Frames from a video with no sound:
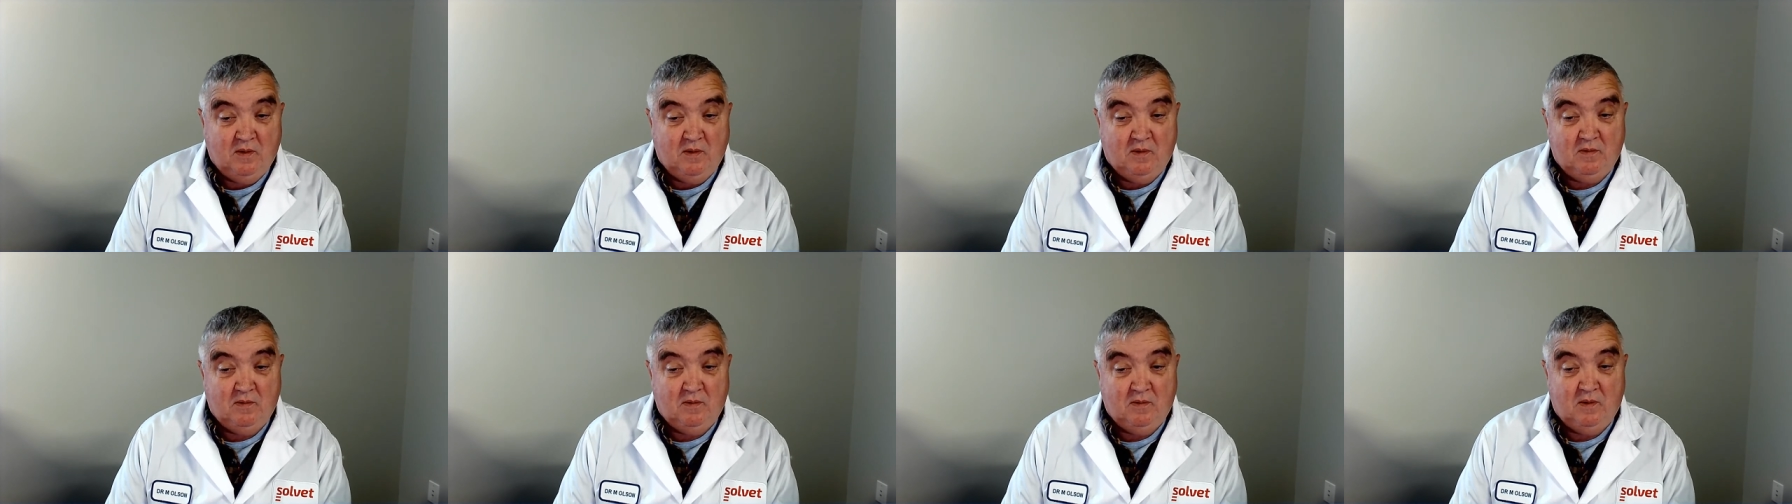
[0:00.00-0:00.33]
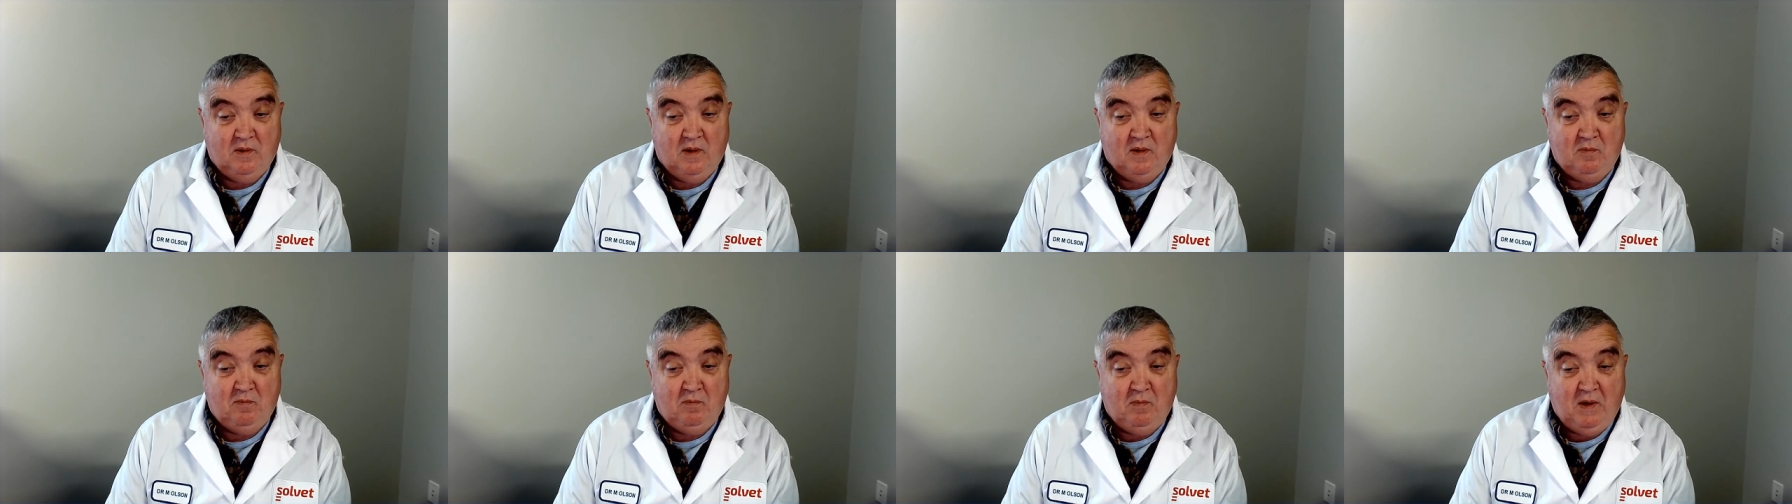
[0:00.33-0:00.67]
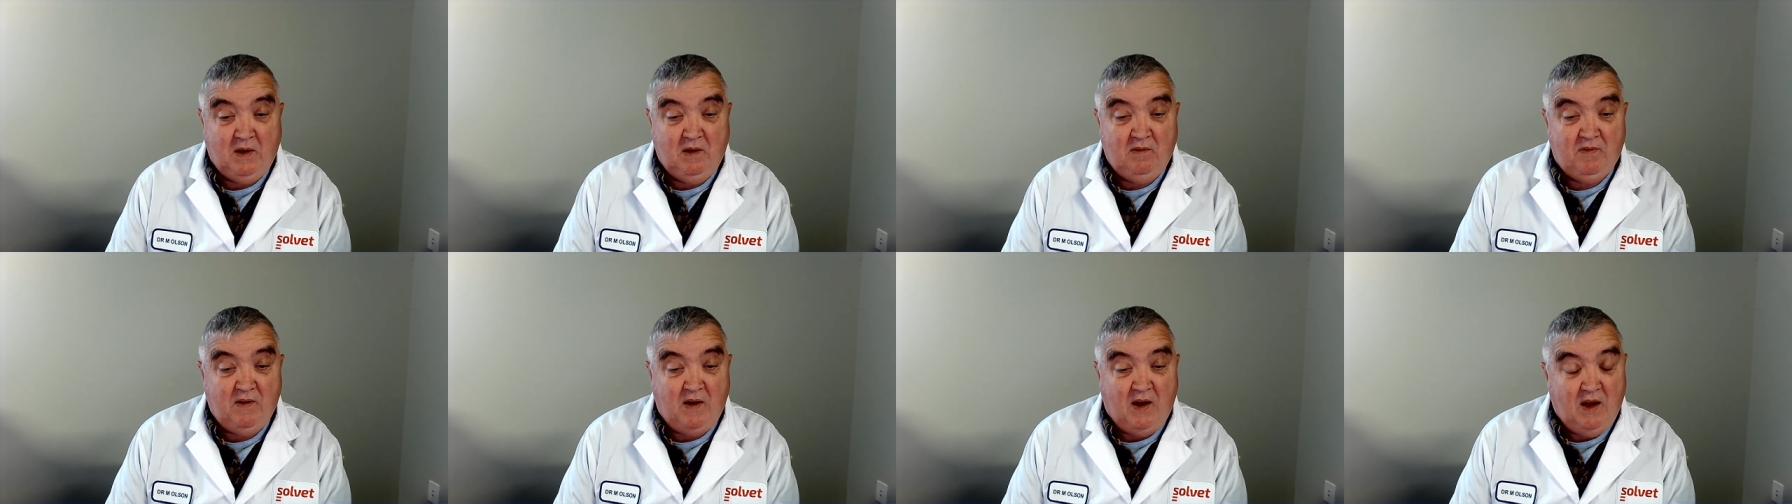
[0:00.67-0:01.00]
in, in
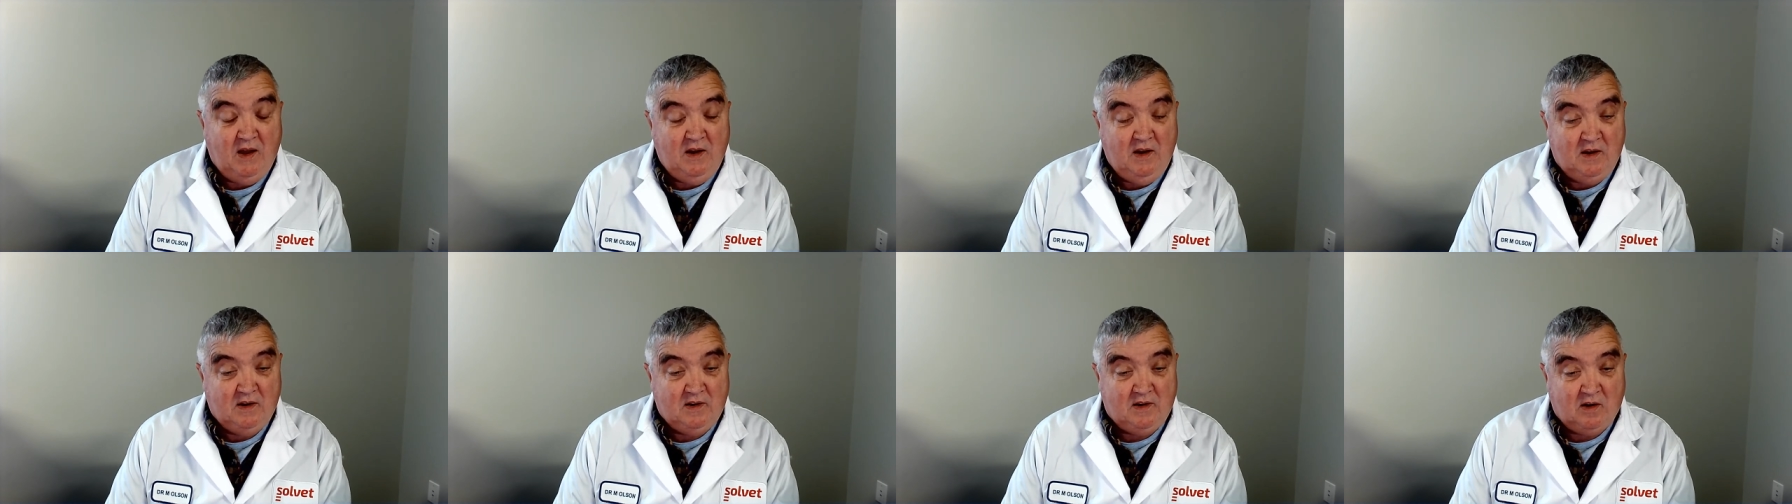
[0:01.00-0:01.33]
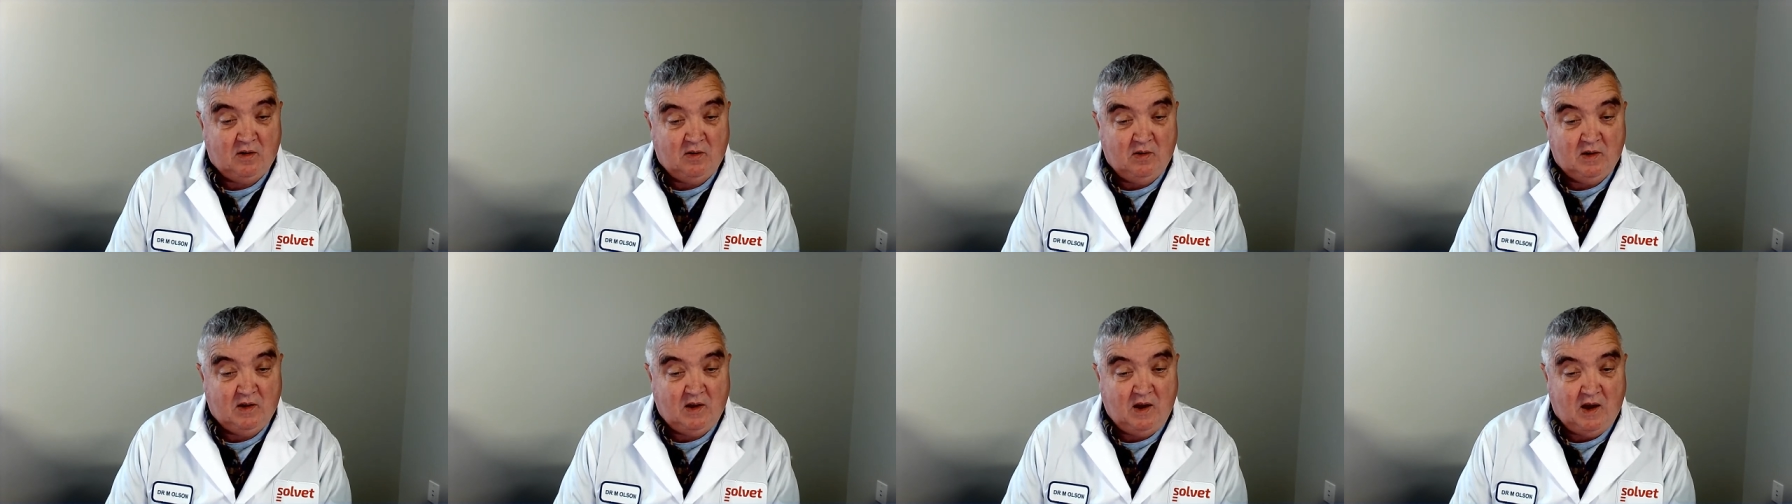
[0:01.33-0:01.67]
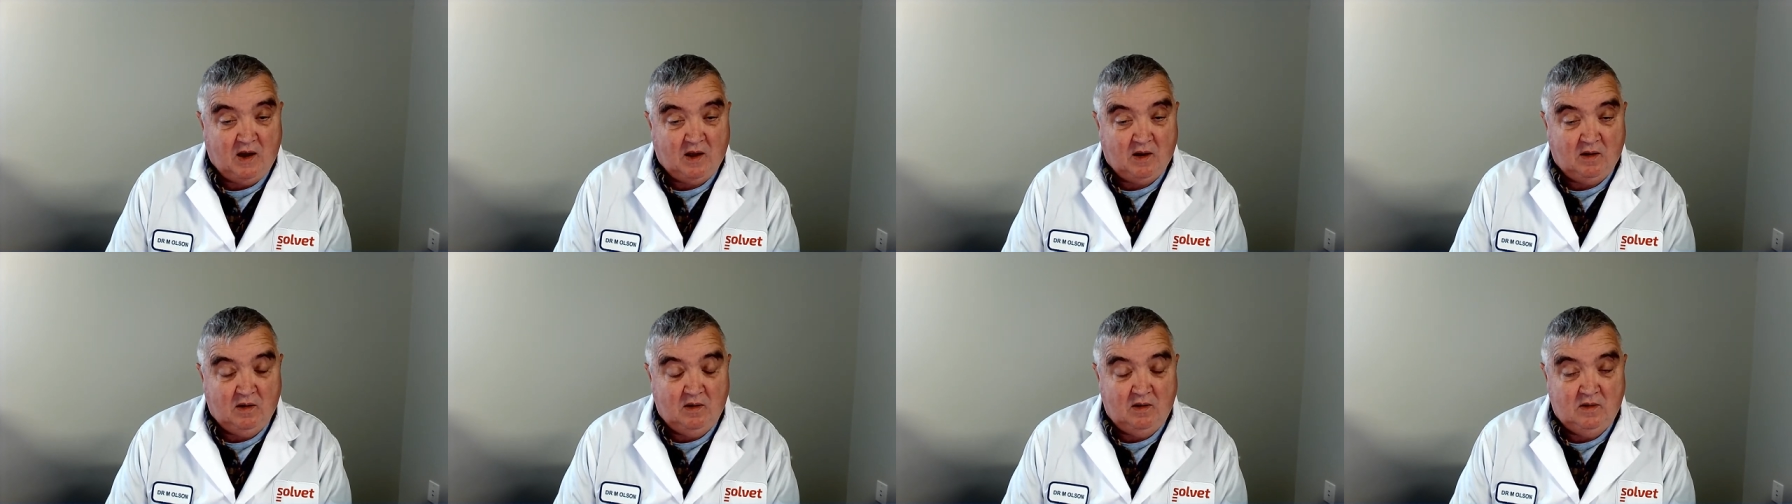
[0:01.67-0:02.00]
beef and in dairy
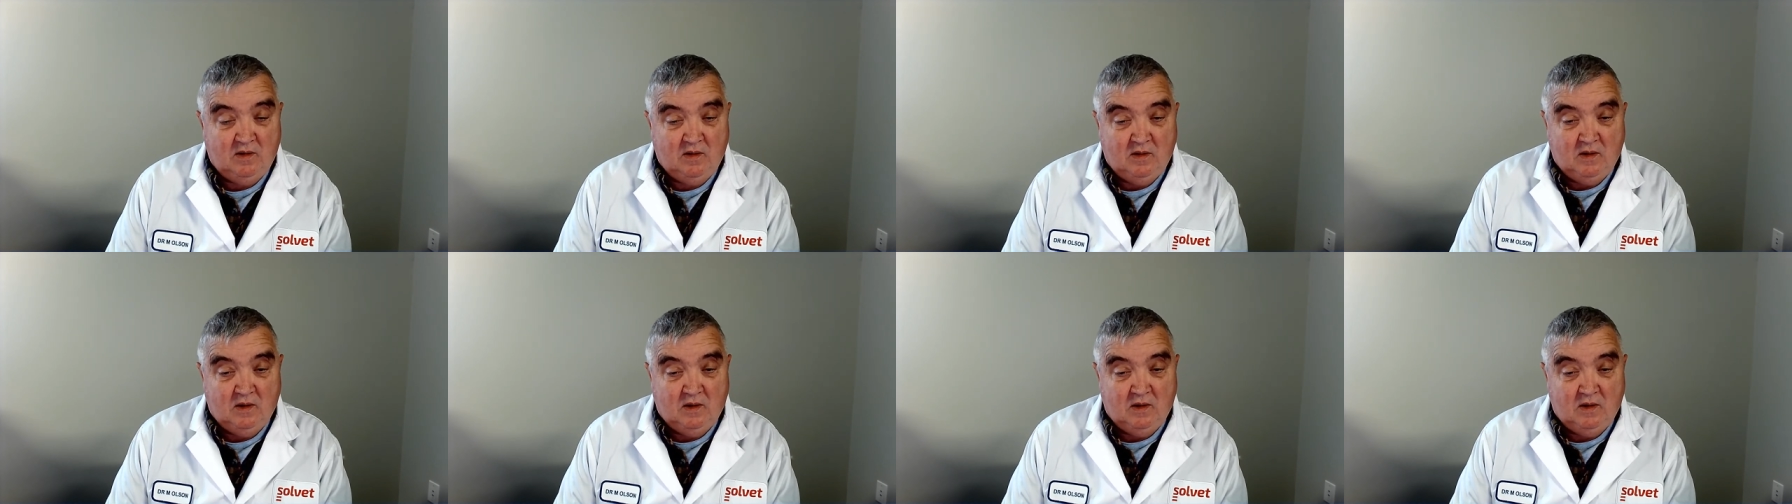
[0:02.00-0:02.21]
cattle,